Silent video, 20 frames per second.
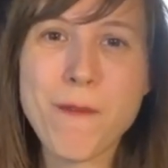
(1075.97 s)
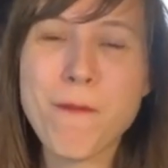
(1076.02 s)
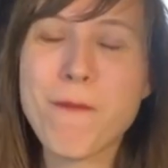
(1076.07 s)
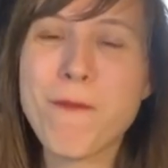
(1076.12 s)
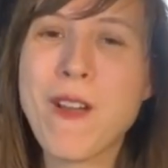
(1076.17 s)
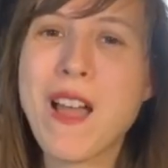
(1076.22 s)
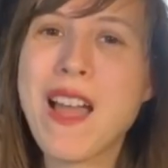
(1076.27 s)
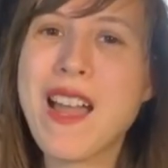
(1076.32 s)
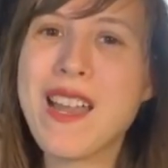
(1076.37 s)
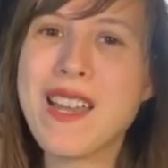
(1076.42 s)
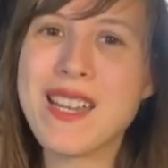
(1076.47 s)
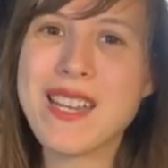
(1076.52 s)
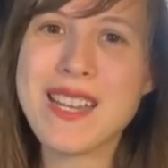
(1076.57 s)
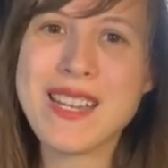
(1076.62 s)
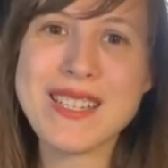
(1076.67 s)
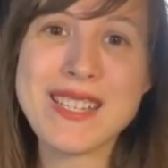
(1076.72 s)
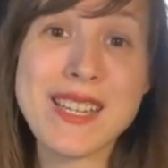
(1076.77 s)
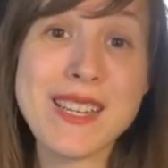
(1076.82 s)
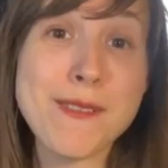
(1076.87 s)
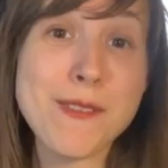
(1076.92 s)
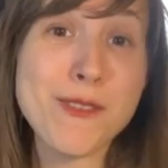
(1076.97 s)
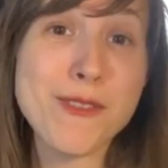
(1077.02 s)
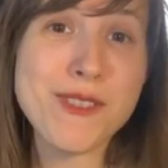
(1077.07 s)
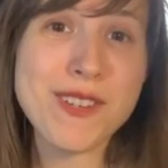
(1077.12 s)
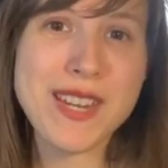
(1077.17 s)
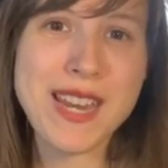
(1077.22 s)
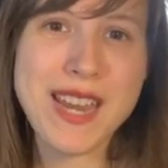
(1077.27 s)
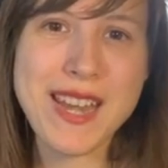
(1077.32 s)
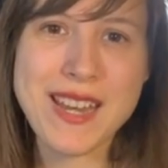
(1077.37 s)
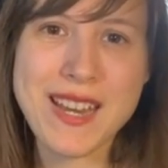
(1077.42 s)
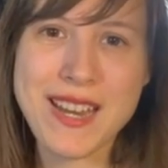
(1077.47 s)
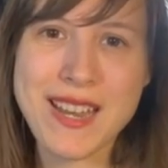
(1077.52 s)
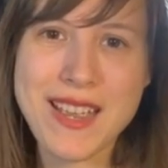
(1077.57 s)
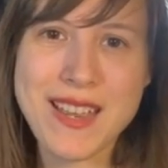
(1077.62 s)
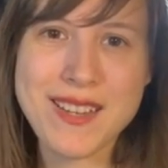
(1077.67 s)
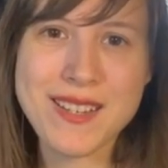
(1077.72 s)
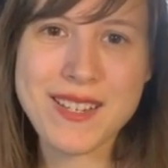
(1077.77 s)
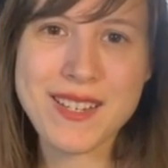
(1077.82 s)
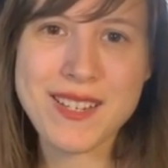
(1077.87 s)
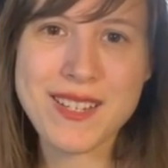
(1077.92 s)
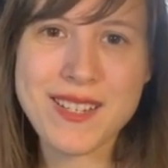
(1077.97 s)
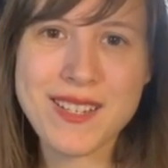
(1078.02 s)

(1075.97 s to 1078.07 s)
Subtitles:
The fun is in creating it.